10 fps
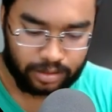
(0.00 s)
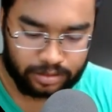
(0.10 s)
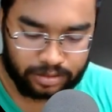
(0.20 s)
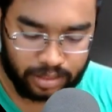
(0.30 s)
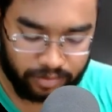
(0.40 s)

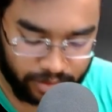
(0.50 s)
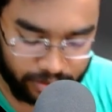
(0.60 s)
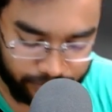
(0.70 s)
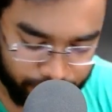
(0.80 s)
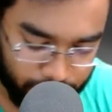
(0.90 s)

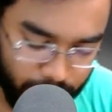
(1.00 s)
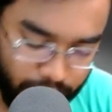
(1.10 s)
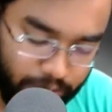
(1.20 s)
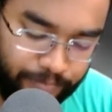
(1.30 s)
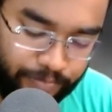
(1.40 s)
7.
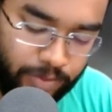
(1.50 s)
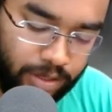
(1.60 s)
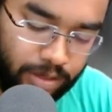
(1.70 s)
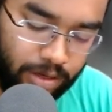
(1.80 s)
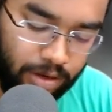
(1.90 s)
Okay,
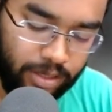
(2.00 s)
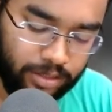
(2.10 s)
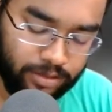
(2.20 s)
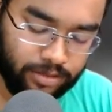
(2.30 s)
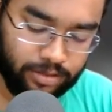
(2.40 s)
now let's